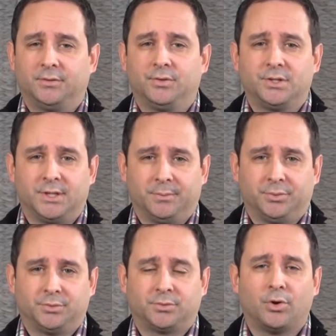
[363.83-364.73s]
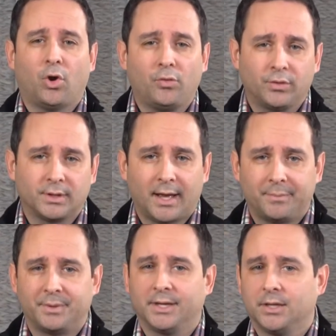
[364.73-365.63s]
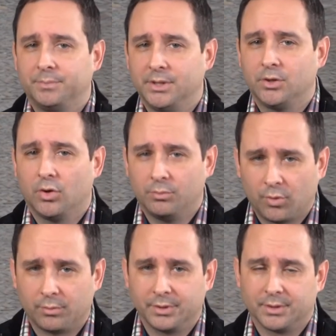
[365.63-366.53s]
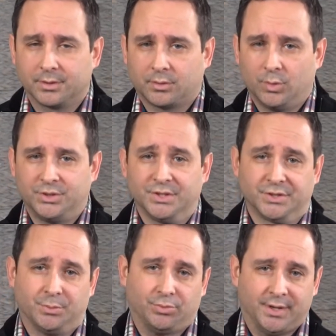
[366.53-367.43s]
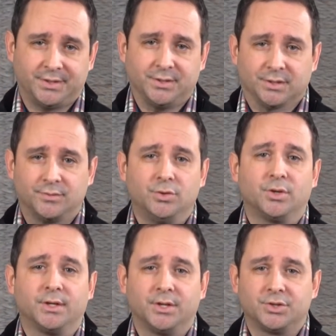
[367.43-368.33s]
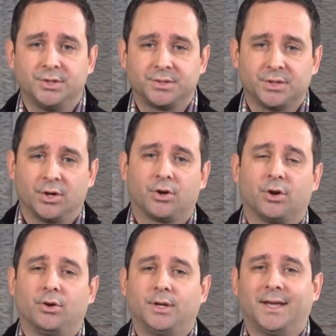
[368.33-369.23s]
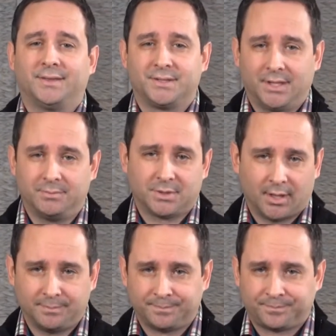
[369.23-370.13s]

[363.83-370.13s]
for example, overlap and can be comorbid, which is the presence of 2 conditions occurring at the same time.